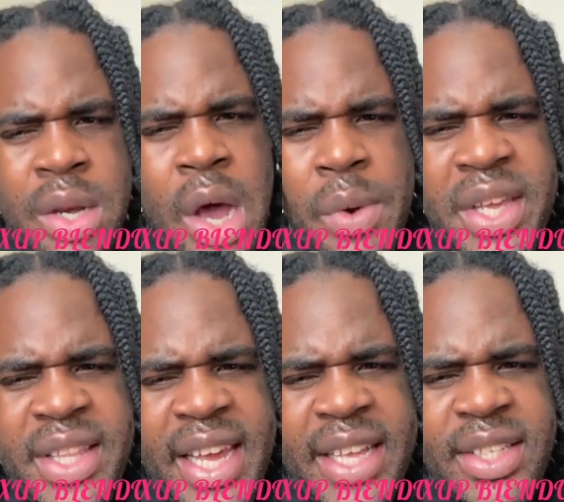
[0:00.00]
No, you
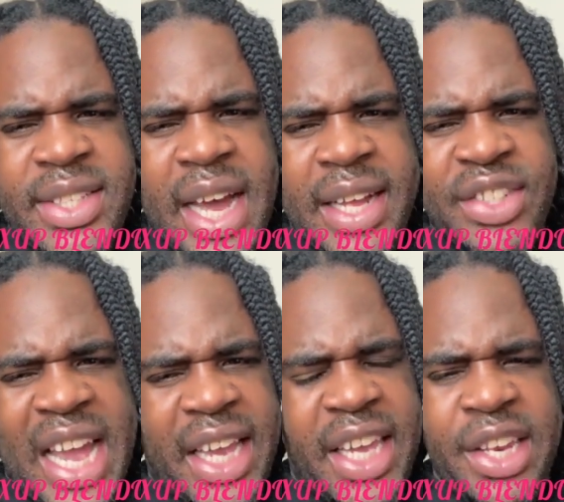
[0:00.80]
didn't,
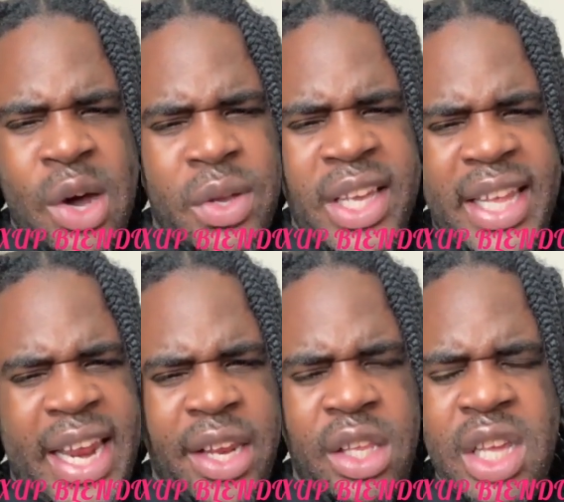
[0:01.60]
Jackie. No, you
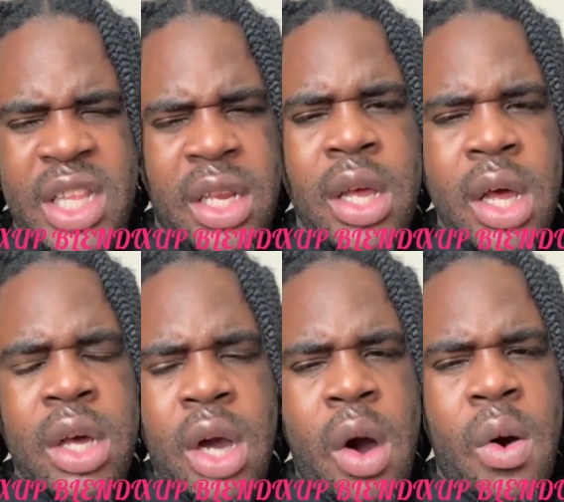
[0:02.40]
didn't. You didn't.
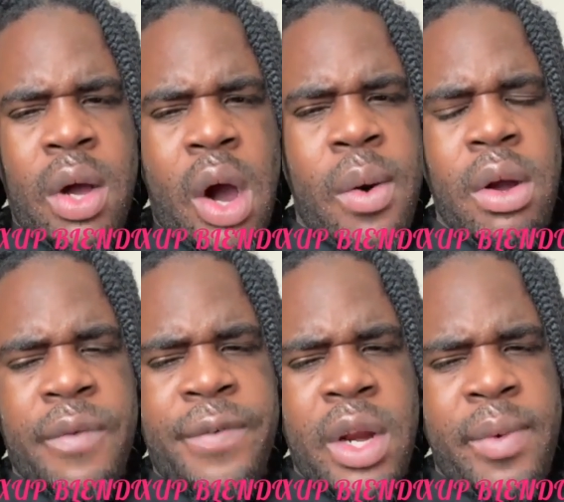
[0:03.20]
Go and
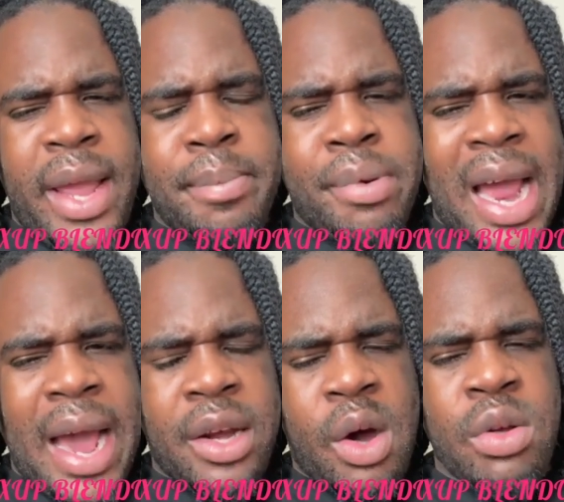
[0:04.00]
look for Lorraine
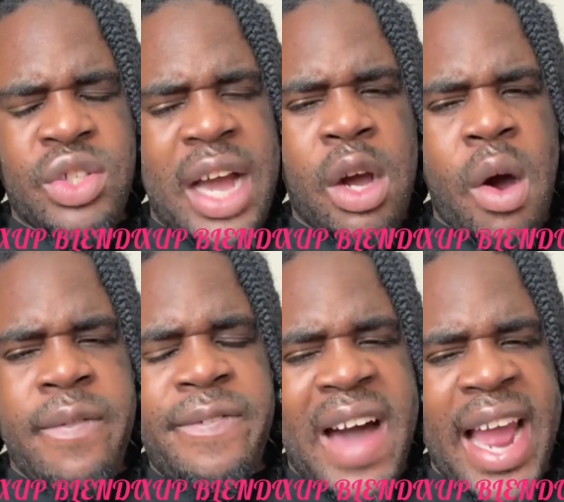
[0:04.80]
Brown. Go
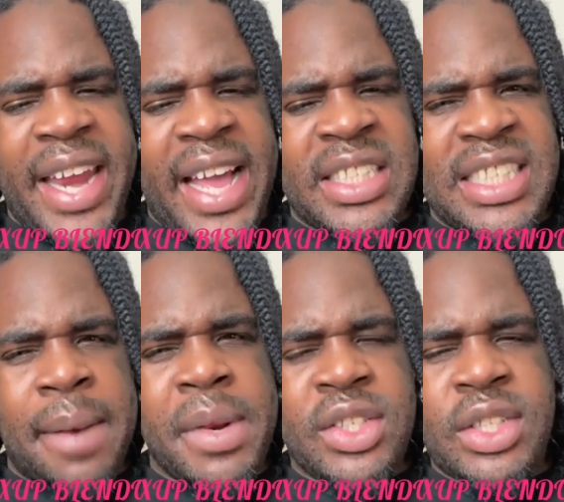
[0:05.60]
and find it and
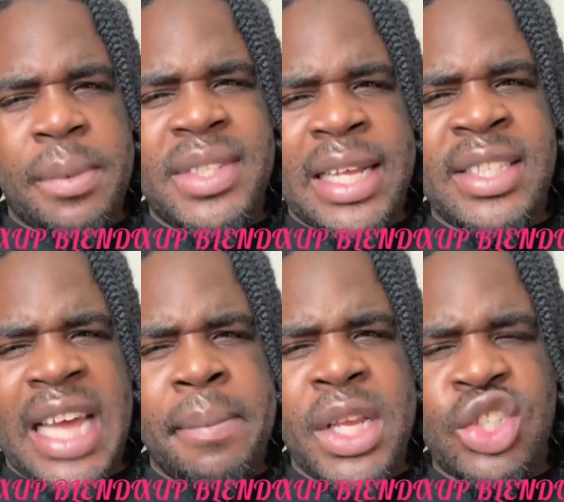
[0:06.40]
send me the
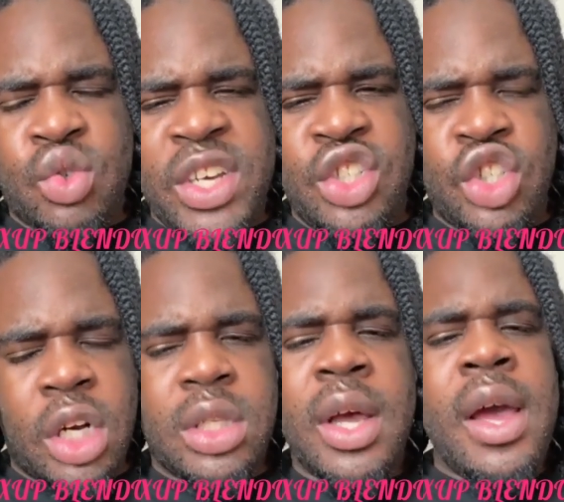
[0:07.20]

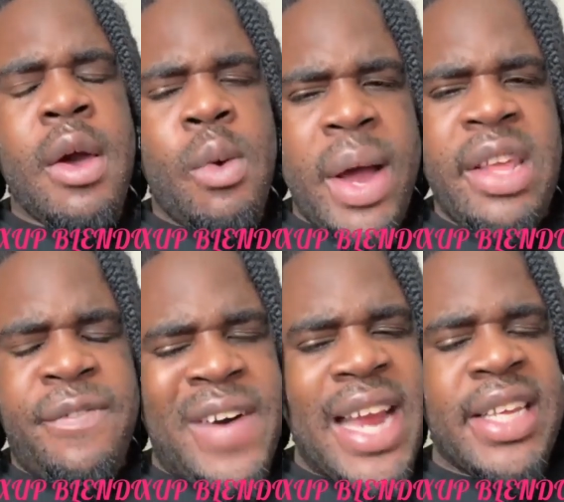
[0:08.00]
screenshot. When you
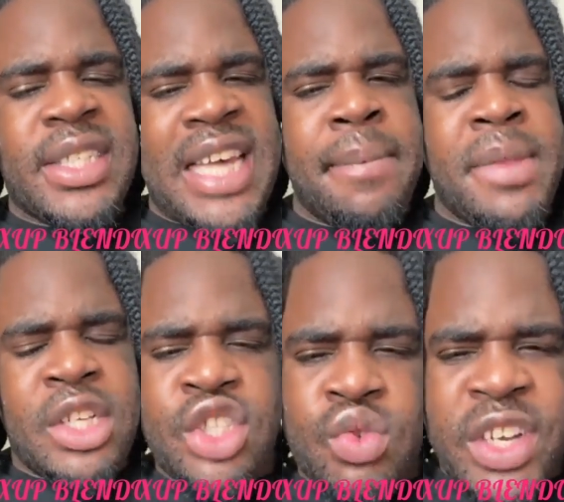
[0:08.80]
find it, send me the
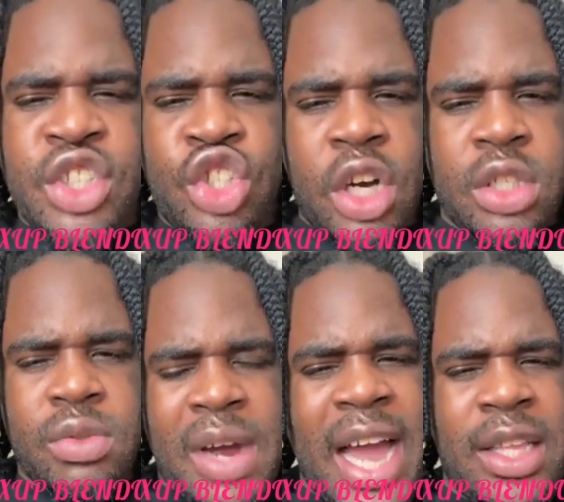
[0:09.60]

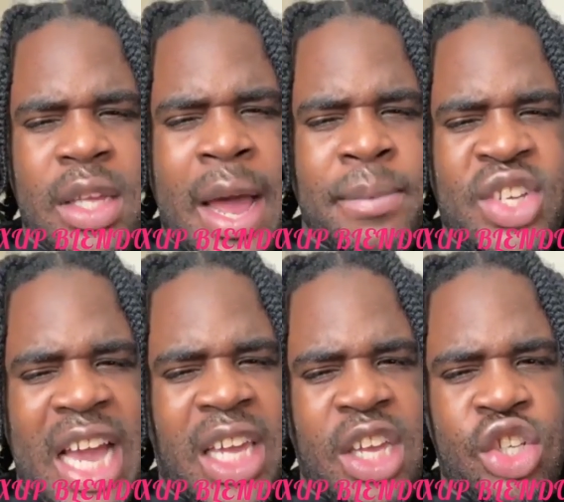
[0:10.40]
screenshot, right?
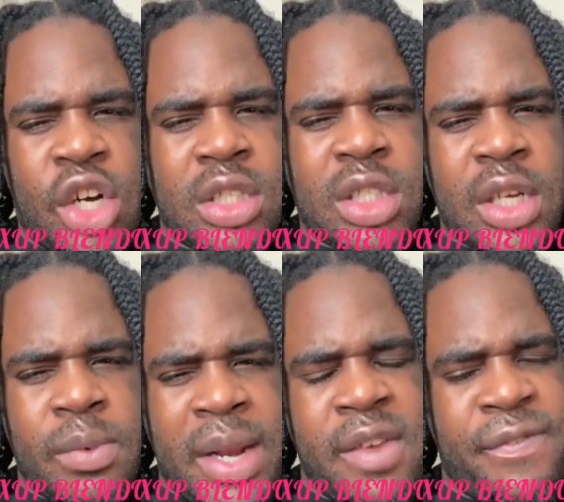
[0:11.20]
Jackie
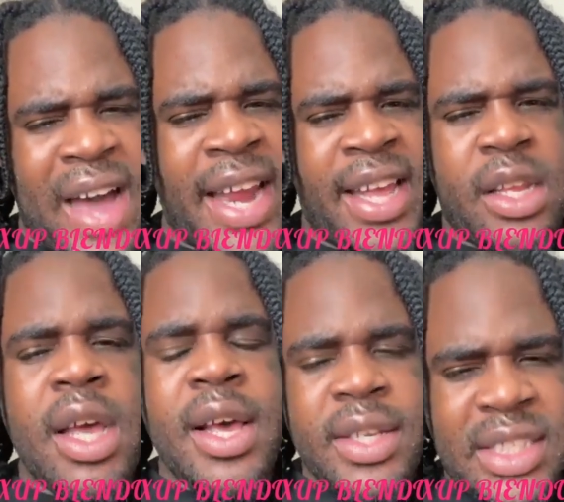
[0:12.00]
Johnson. When you find it,
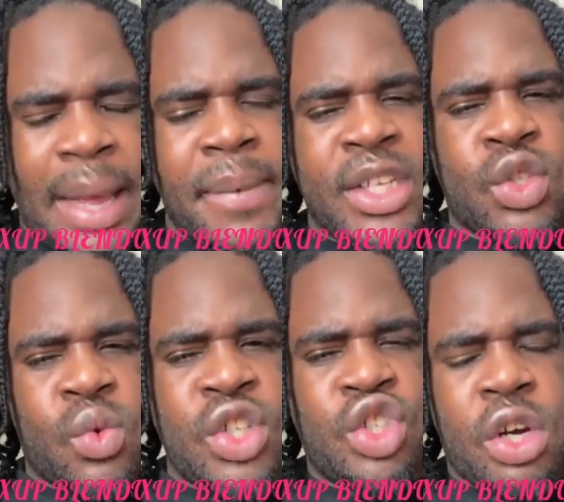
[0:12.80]
send me the
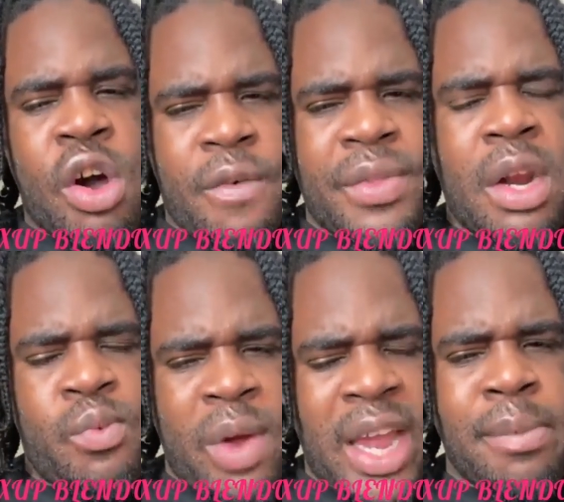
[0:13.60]
screenshot of the
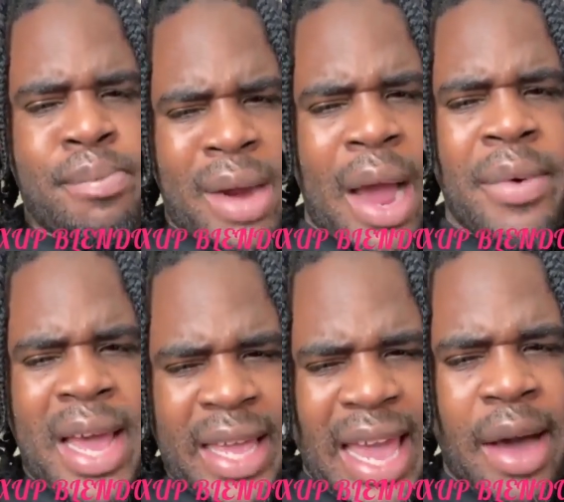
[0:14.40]
Lorraine Brown
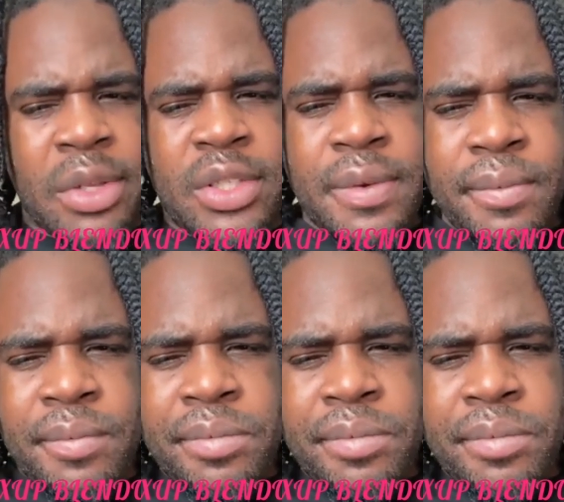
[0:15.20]
account.